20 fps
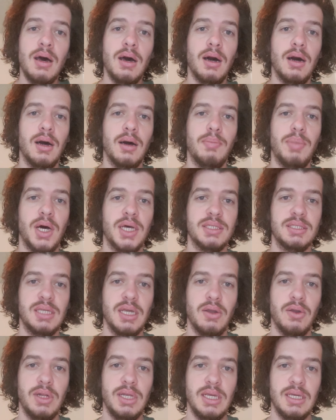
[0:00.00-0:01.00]

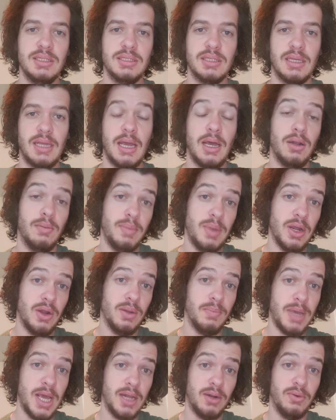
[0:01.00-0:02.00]
Posterity is a noun.
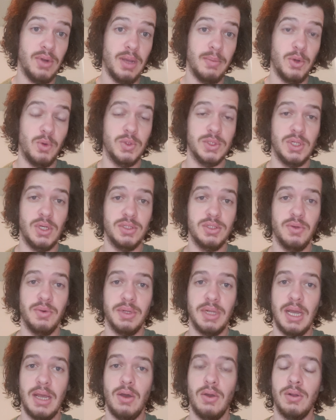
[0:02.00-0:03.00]
Panorama was also
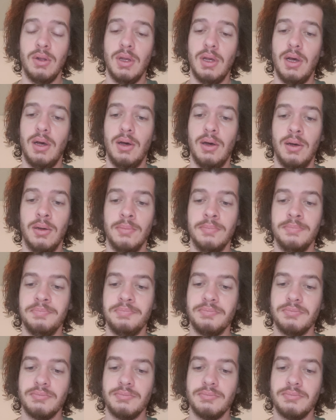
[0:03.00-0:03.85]
a noun.